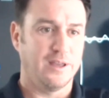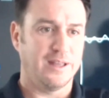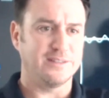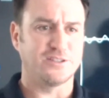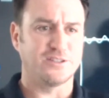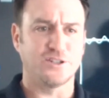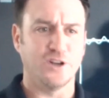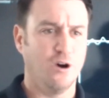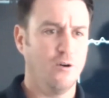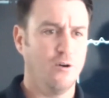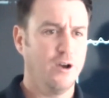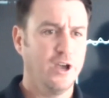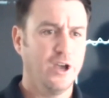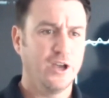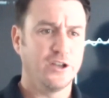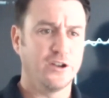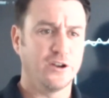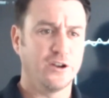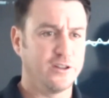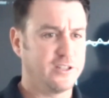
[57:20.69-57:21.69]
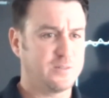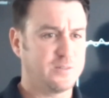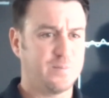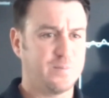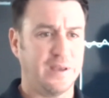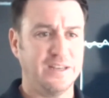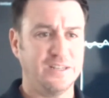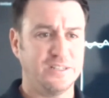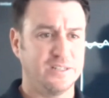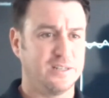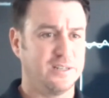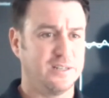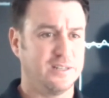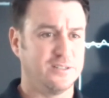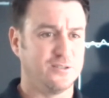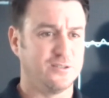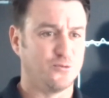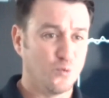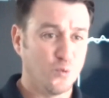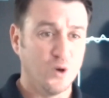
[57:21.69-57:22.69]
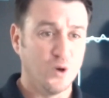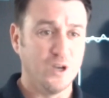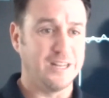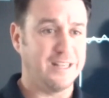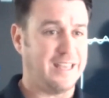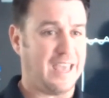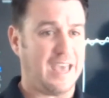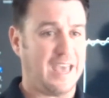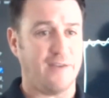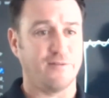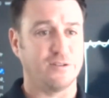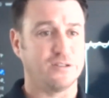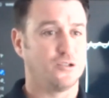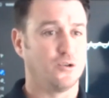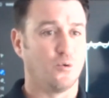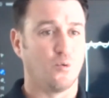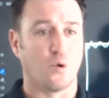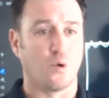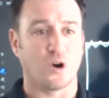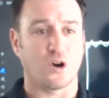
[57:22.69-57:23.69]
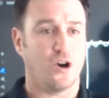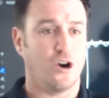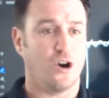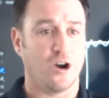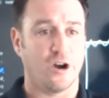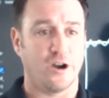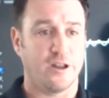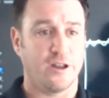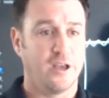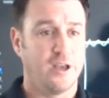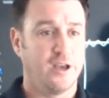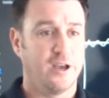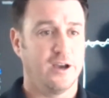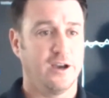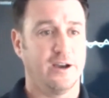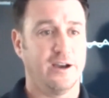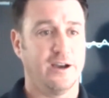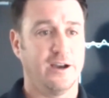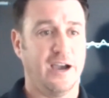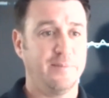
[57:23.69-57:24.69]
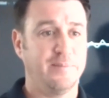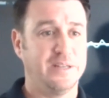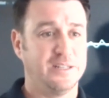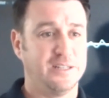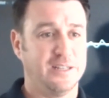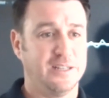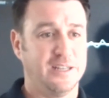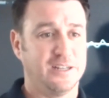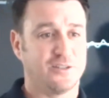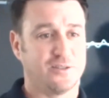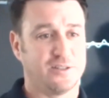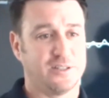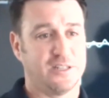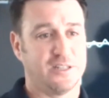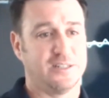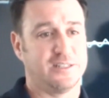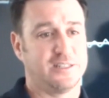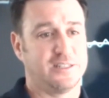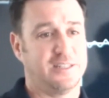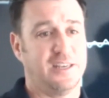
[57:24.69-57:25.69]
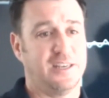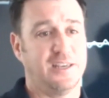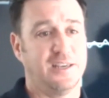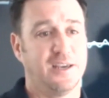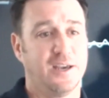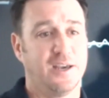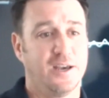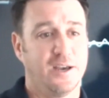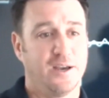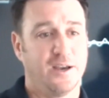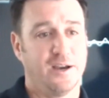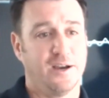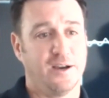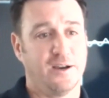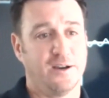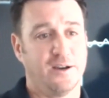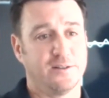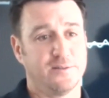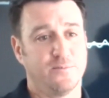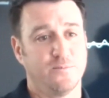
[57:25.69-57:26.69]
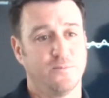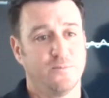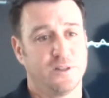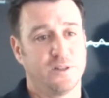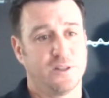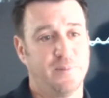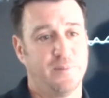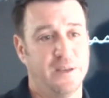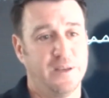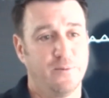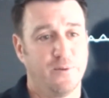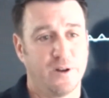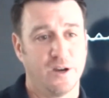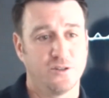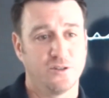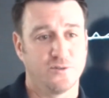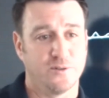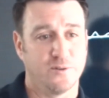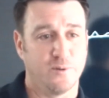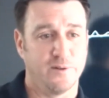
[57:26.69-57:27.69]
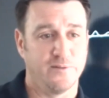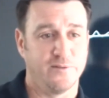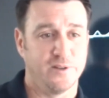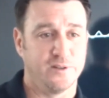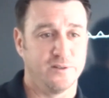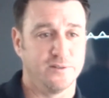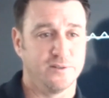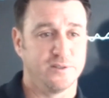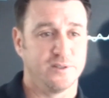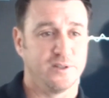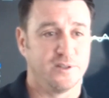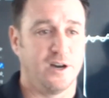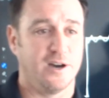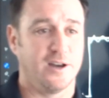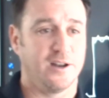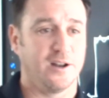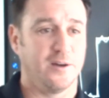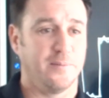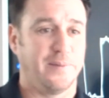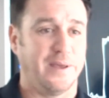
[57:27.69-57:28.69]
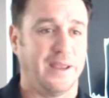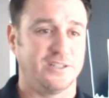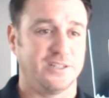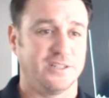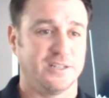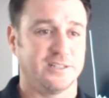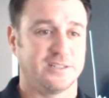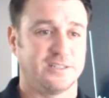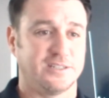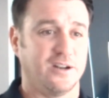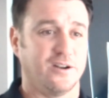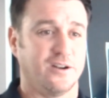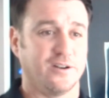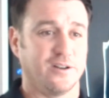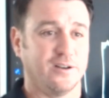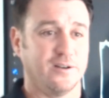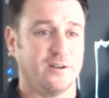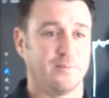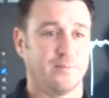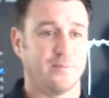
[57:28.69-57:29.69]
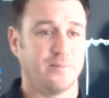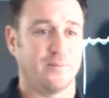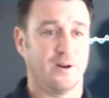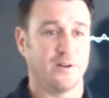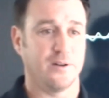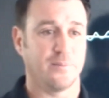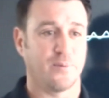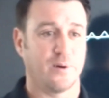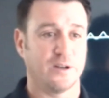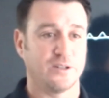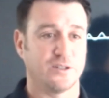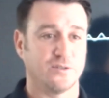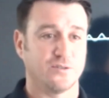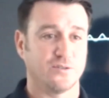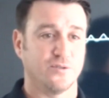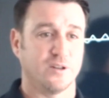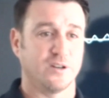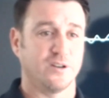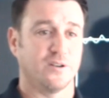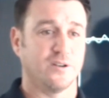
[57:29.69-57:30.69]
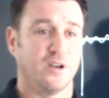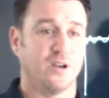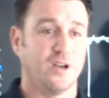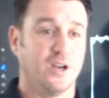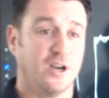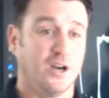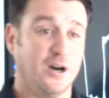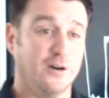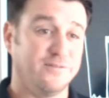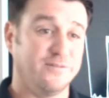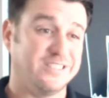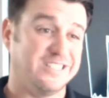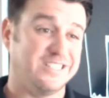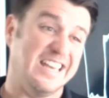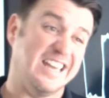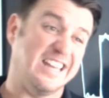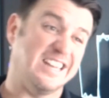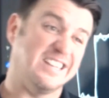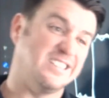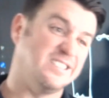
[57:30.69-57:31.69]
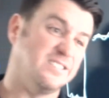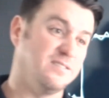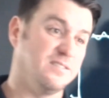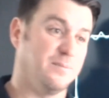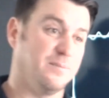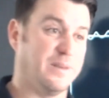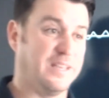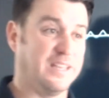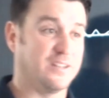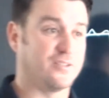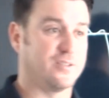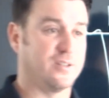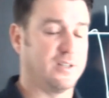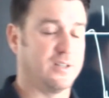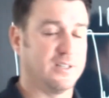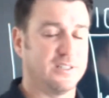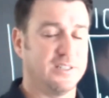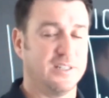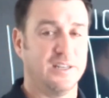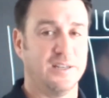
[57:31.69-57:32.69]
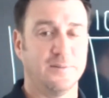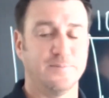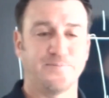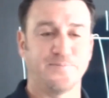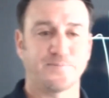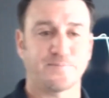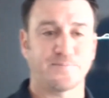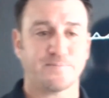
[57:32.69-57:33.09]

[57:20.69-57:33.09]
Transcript: and so this patient is really having to work hard. Uh, I'd be interested to see uh, what the P100 reveals on a patient set on a, on a pressure trigger of 10. Be interesting to see.